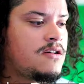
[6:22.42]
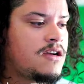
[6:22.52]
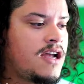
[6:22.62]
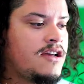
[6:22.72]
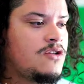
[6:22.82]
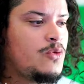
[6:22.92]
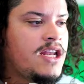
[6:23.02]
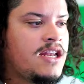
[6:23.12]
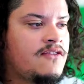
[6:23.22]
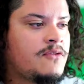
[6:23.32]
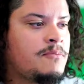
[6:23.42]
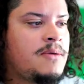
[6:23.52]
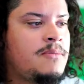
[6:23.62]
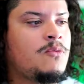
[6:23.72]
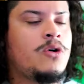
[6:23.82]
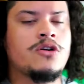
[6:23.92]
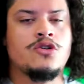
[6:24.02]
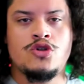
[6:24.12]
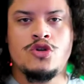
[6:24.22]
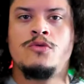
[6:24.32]
kind of waiting for maybe one or
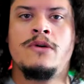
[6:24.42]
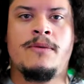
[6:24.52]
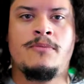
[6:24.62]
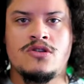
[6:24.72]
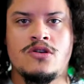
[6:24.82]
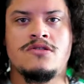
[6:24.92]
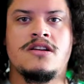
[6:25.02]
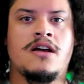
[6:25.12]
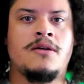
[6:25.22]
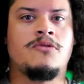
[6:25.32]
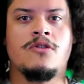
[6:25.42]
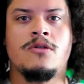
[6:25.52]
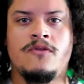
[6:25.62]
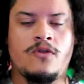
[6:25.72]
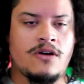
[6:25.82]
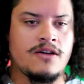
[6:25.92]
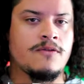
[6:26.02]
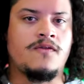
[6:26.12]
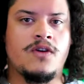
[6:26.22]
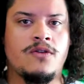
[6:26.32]
two episodes to come through before I
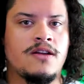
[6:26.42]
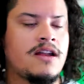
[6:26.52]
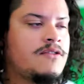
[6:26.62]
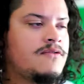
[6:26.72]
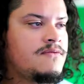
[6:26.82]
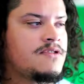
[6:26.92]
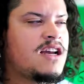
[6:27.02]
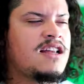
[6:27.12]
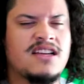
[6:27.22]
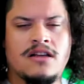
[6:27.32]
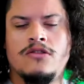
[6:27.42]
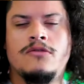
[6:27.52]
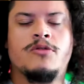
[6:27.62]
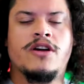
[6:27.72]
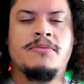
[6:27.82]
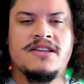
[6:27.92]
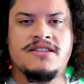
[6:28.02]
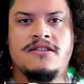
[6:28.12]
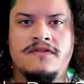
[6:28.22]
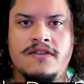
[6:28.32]
reviewed it. I was kind of taking a little break
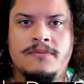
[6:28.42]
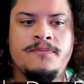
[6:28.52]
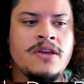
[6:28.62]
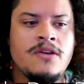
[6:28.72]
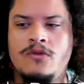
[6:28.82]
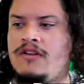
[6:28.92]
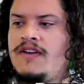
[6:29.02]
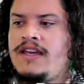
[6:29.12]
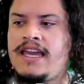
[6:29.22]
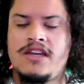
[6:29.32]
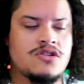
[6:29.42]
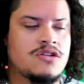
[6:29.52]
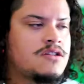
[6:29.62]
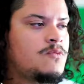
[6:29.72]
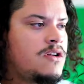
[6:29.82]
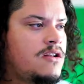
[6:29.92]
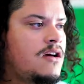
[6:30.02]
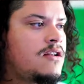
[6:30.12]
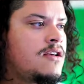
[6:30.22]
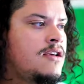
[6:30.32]
myself. Went on vacation and
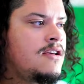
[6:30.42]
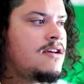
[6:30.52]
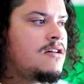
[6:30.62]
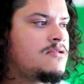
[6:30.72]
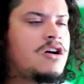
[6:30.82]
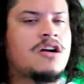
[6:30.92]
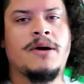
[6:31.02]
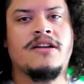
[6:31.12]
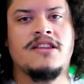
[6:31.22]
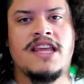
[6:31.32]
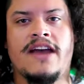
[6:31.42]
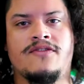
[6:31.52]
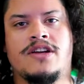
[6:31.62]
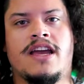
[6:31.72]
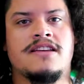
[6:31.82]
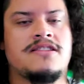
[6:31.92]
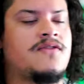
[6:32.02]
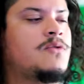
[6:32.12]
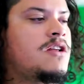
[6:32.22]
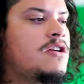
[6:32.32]
whatnot. I'll talk about it in the aftercast if
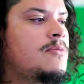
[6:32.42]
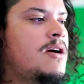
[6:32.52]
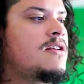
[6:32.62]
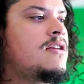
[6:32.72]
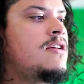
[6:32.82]
you want to hear about it.